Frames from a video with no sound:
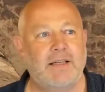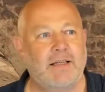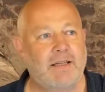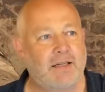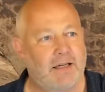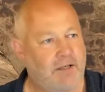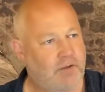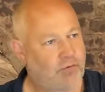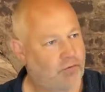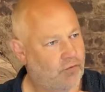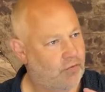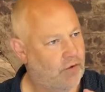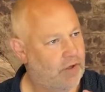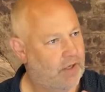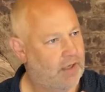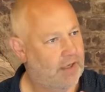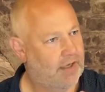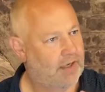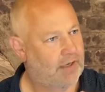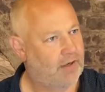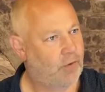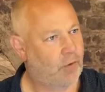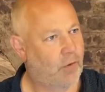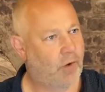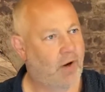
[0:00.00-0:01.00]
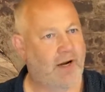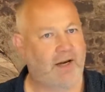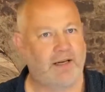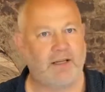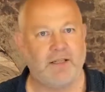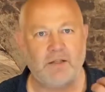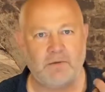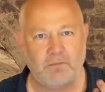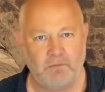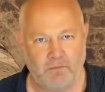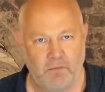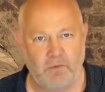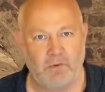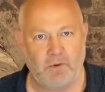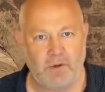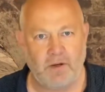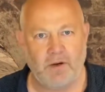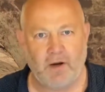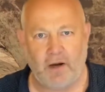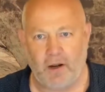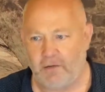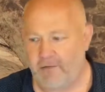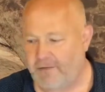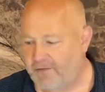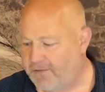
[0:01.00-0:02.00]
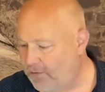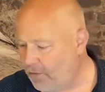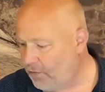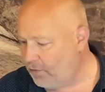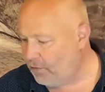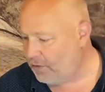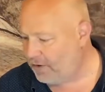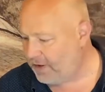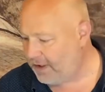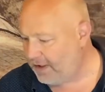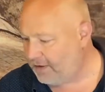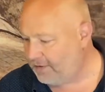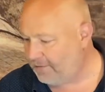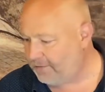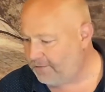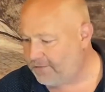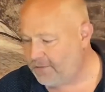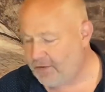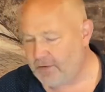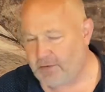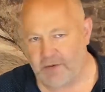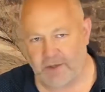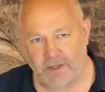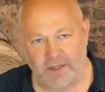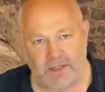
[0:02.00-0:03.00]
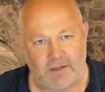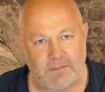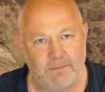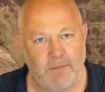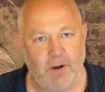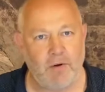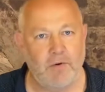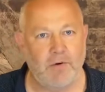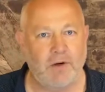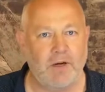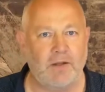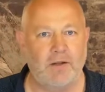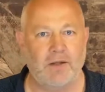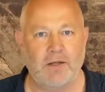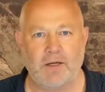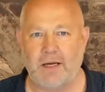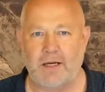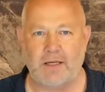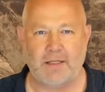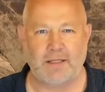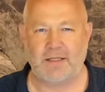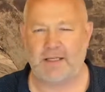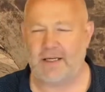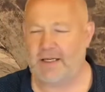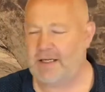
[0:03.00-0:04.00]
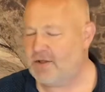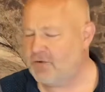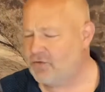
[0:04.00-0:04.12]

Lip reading: it's really quite, forward in the fruit. The smoke and the cassis